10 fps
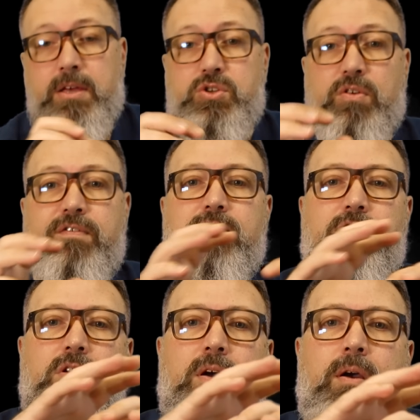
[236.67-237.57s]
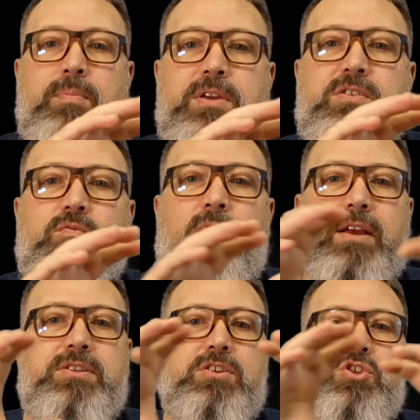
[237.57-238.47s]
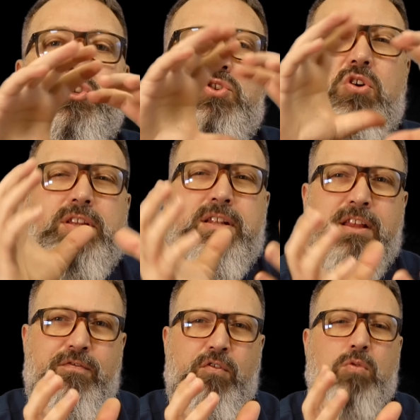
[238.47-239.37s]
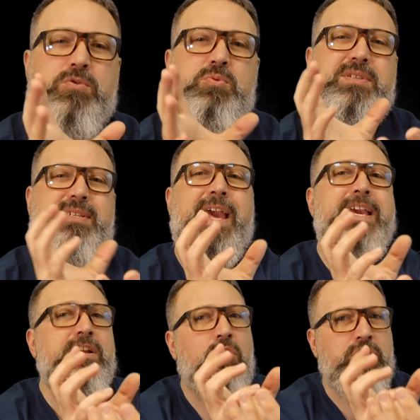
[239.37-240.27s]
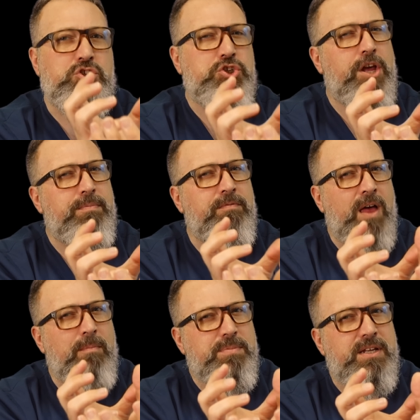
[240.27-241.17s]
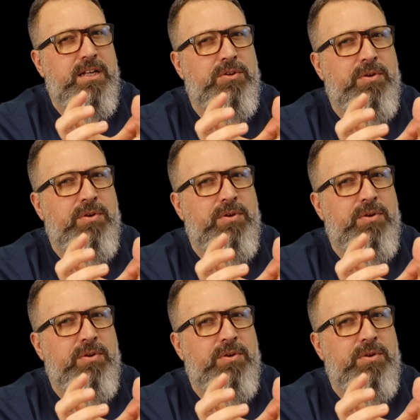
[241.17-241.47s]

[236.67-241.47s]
So if you've got a, a piece of wax that's solidly formed, so it's taken on the shape of that particular